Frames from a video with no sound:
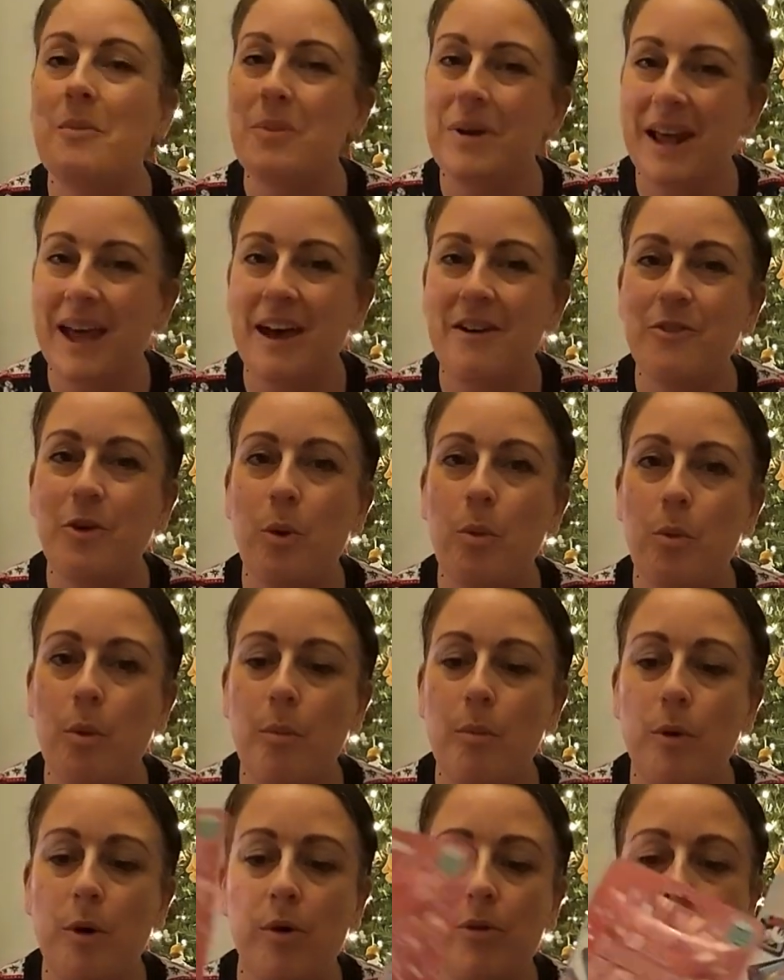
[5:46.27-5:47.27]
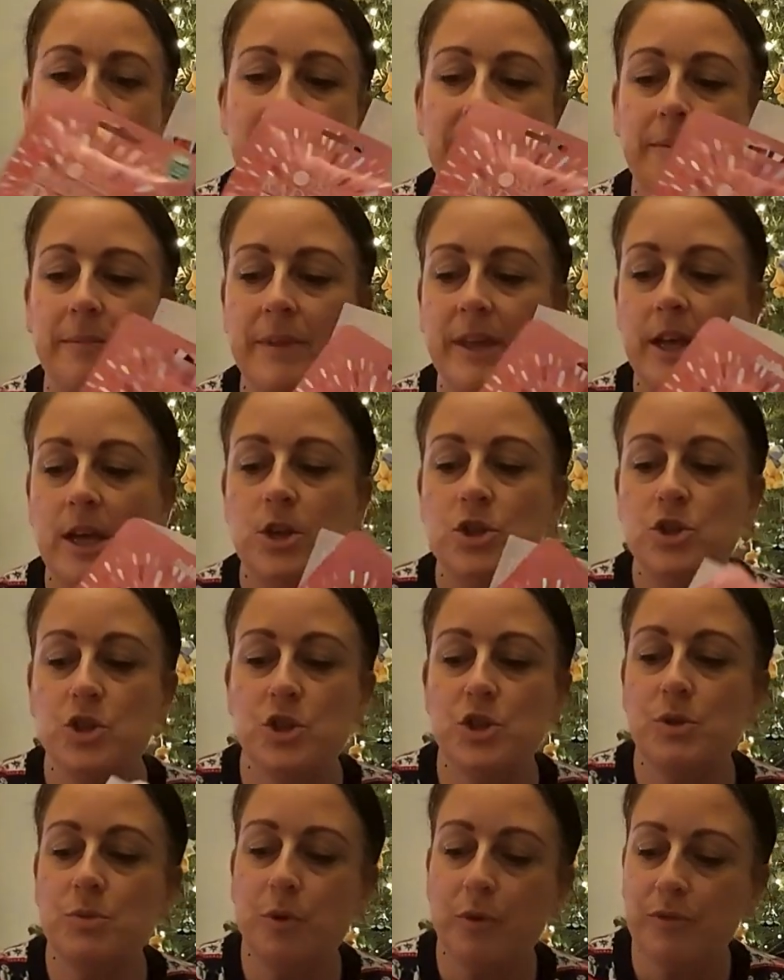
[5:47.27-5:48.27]
But I have got one more thing,
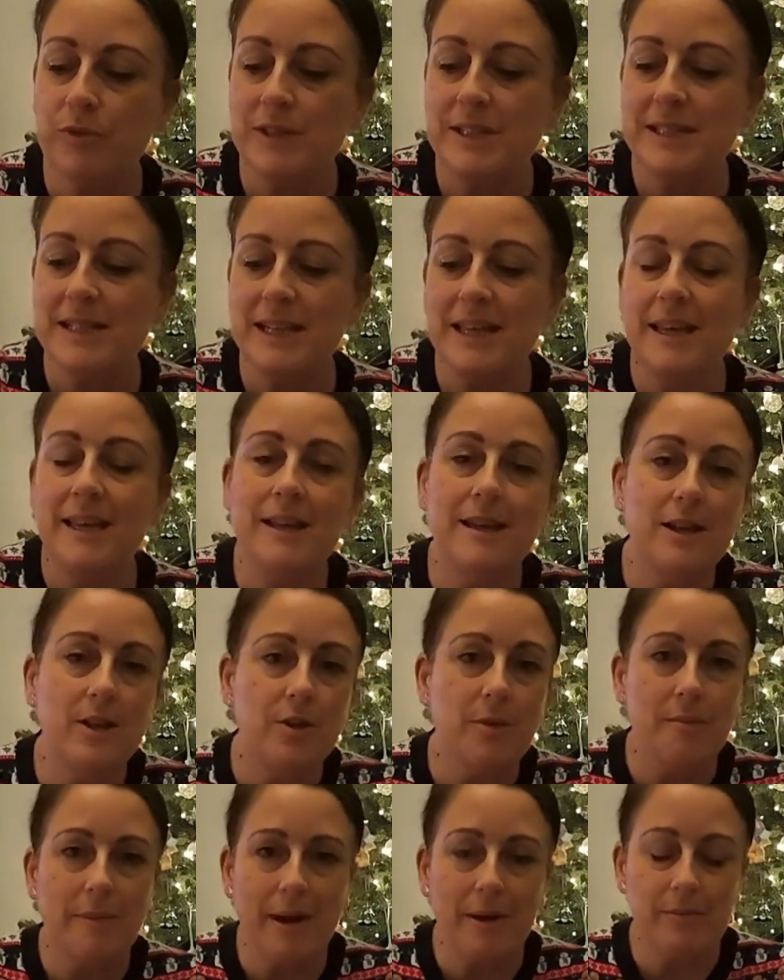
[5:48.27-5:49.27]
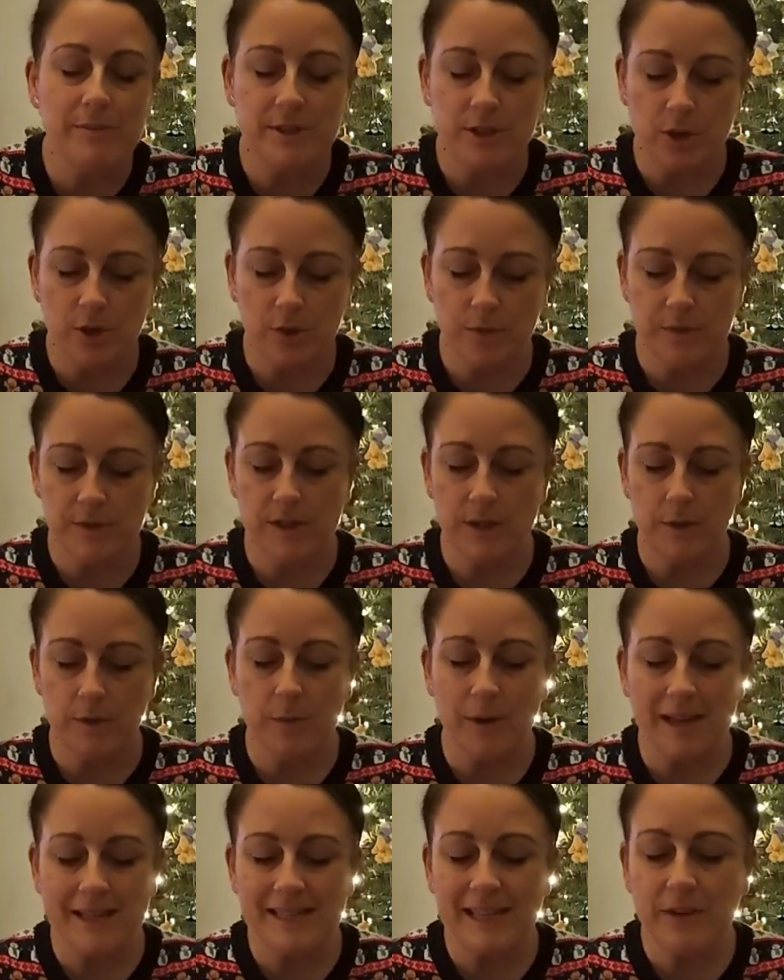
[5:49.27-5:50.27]
just to obviously, you know, mount it up to,
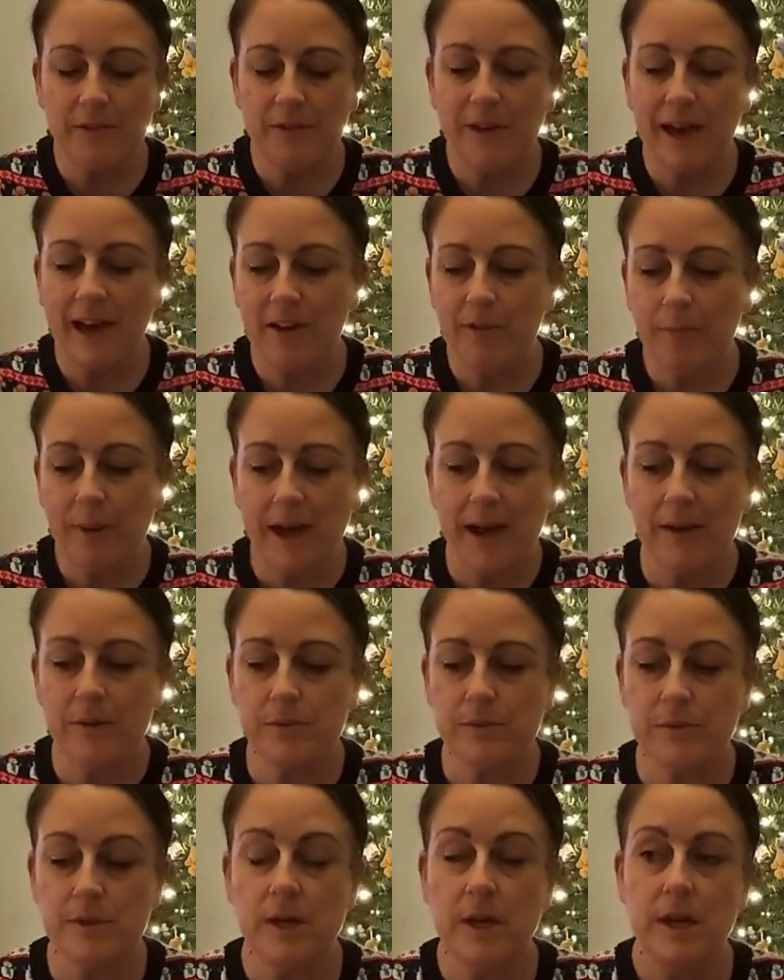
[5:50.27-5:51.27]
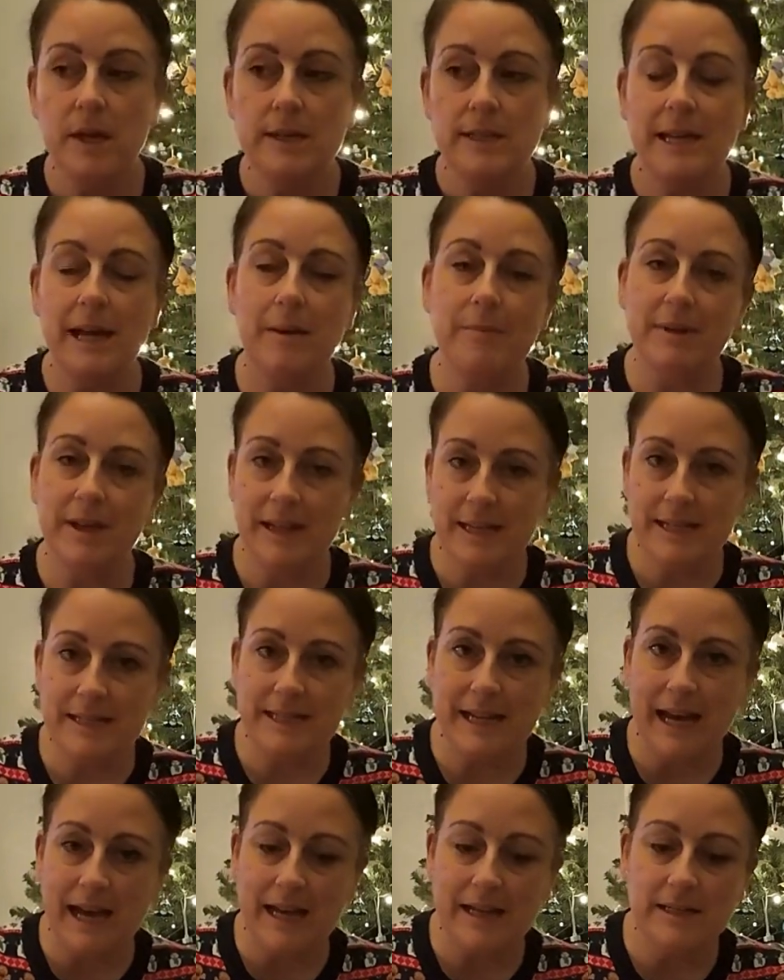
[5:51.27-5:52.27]
I said £5 to Emily and her
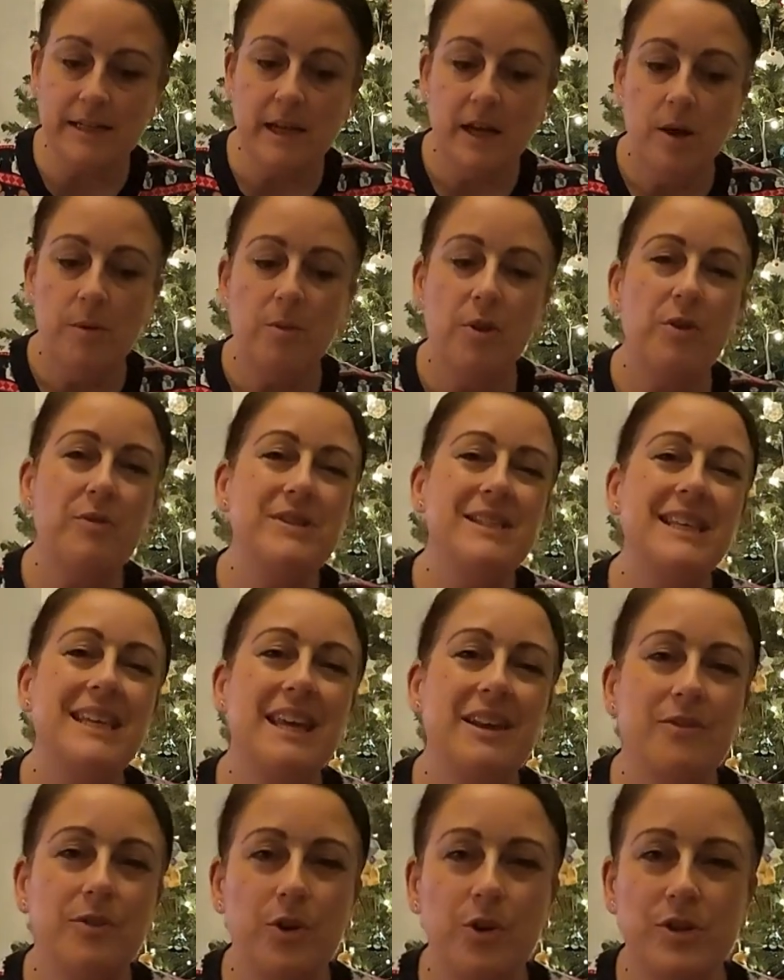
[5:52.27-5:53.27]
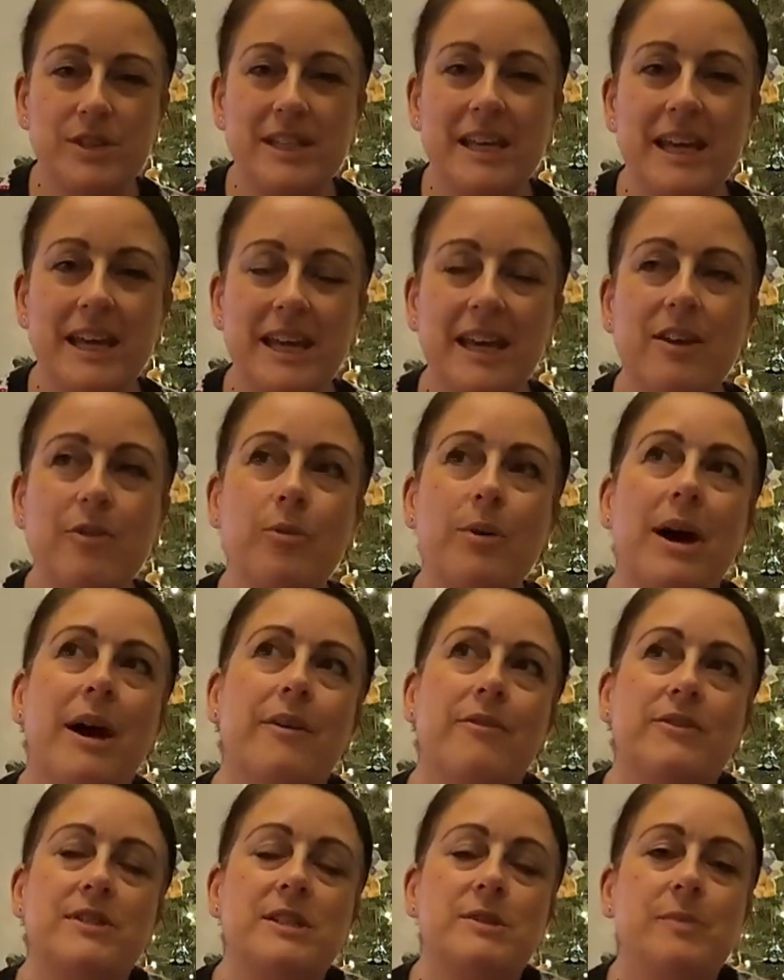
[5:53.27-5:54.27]
dad, but obviously give or take, if we
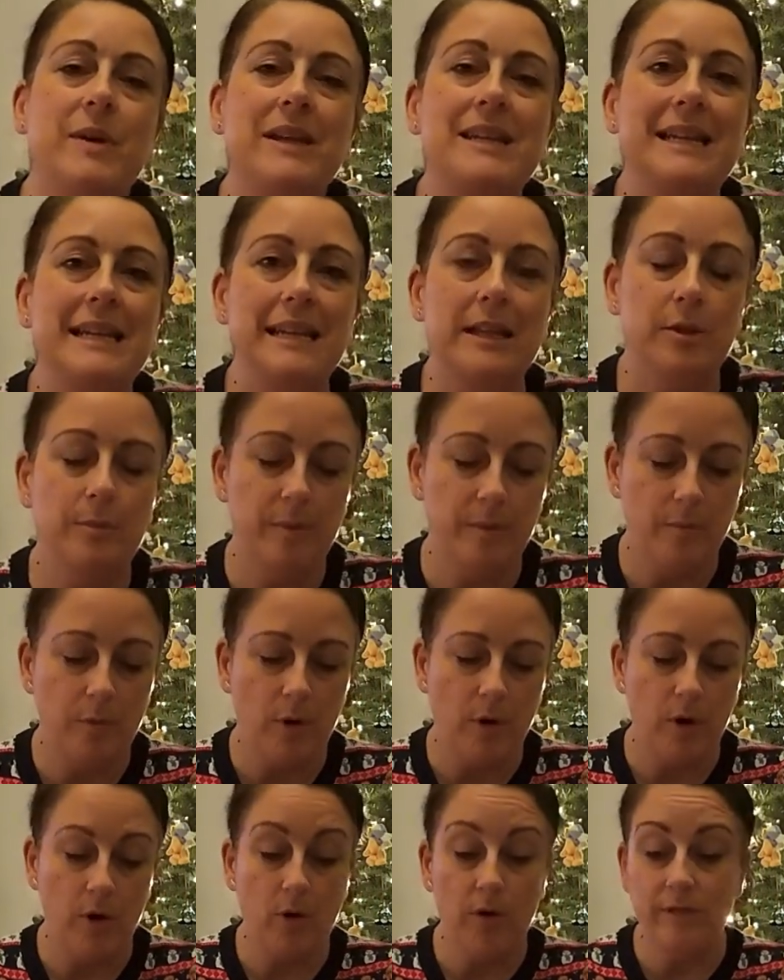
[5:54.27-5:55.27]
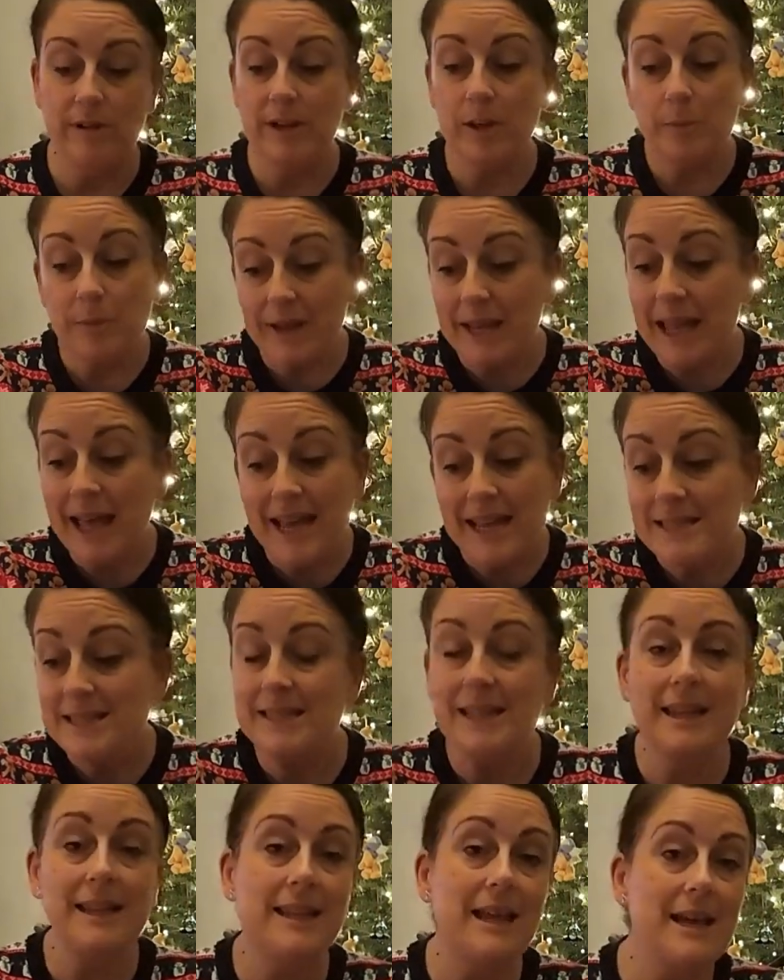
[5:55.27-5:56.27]
have to spend a little bit more or a little bit less,
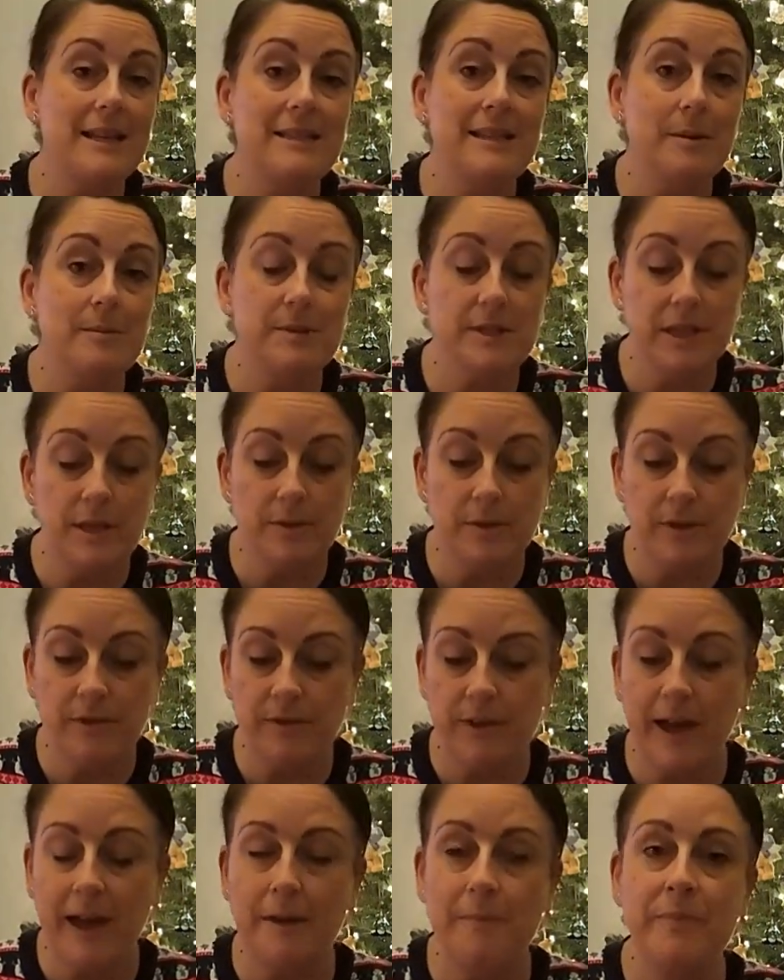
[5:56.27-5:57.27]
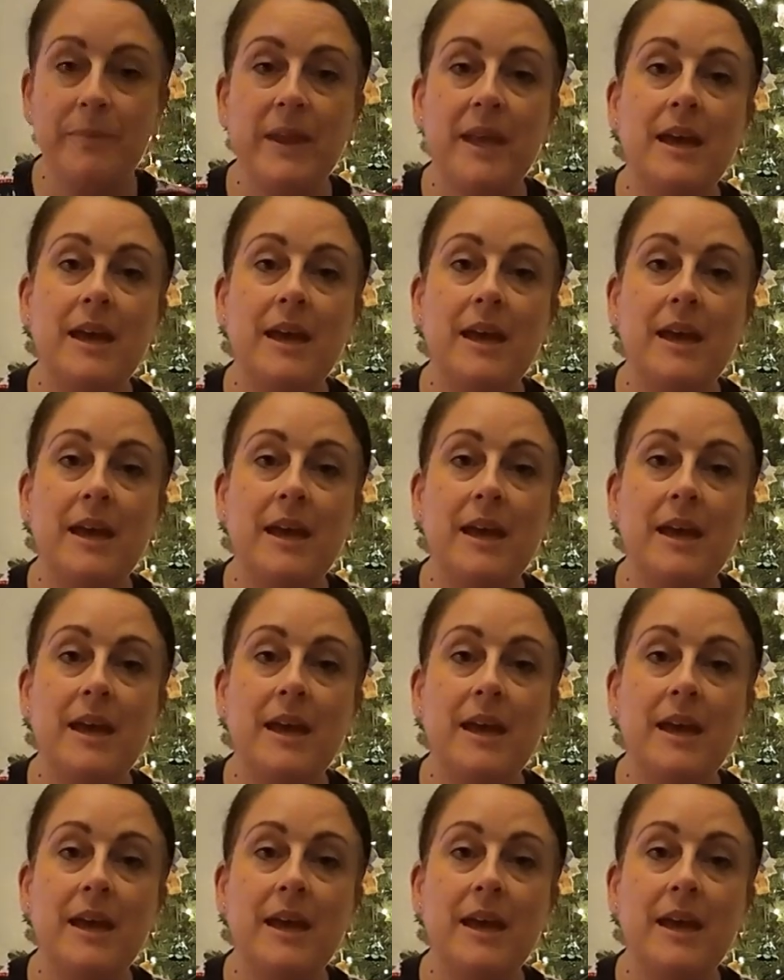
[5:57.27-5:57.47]
then that's absolutely fine.